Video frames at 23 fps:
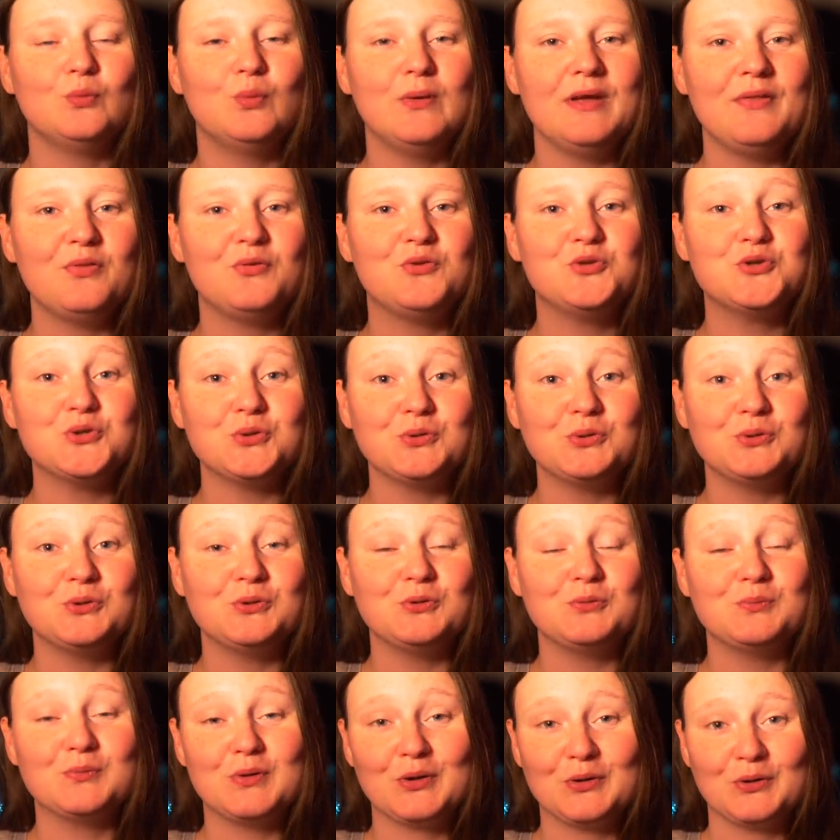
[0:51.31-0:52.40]
With
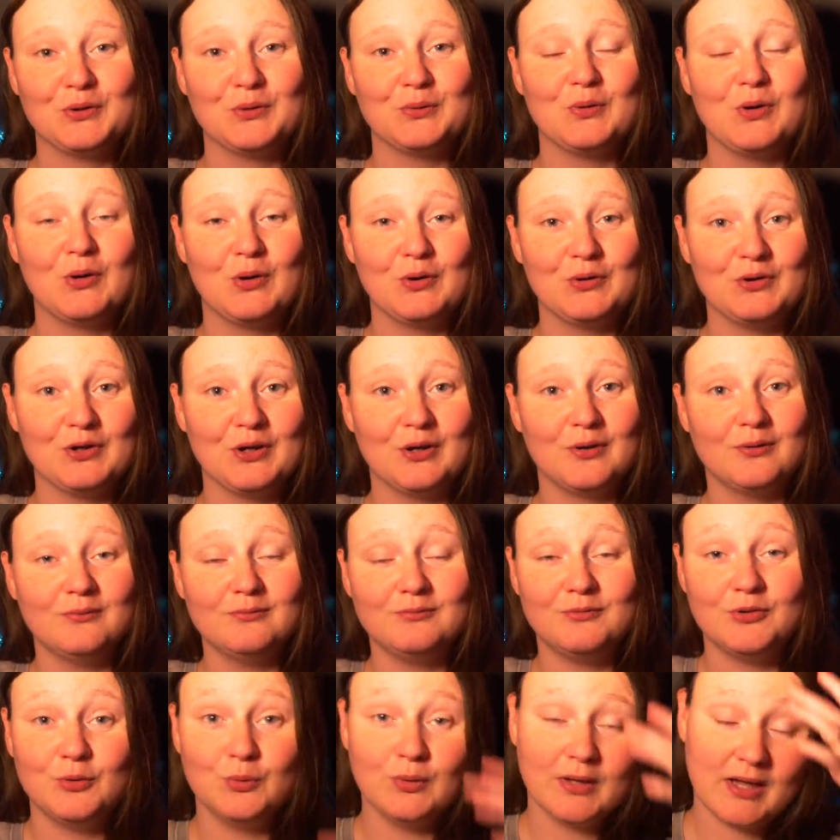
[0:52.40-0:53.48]
dual mono audio,
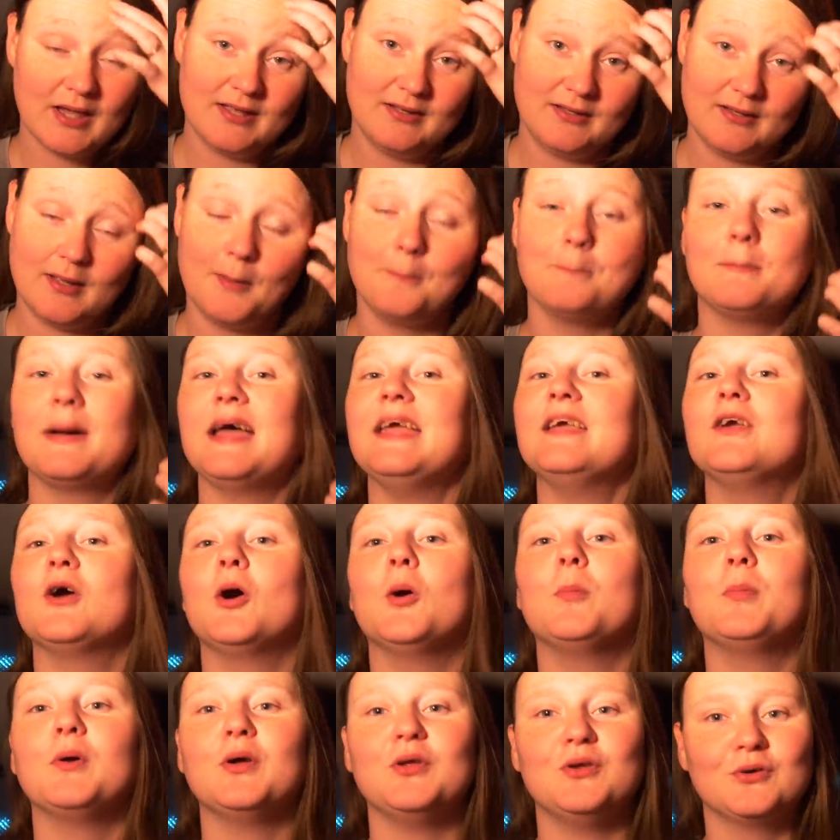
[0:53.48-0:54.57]
you can mic
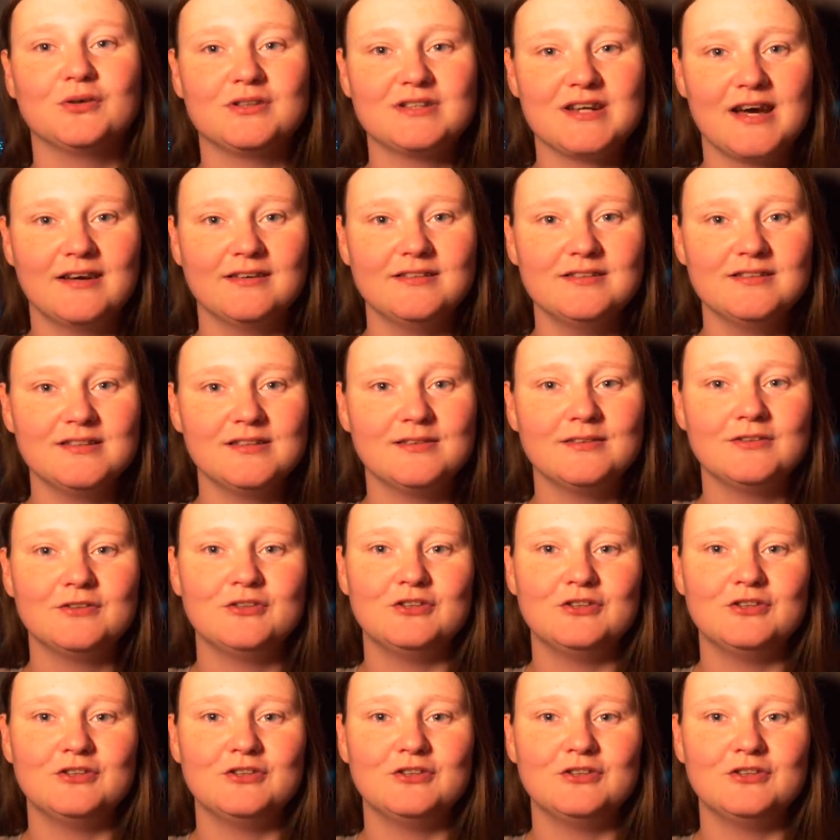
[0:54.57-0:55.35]
up your talent.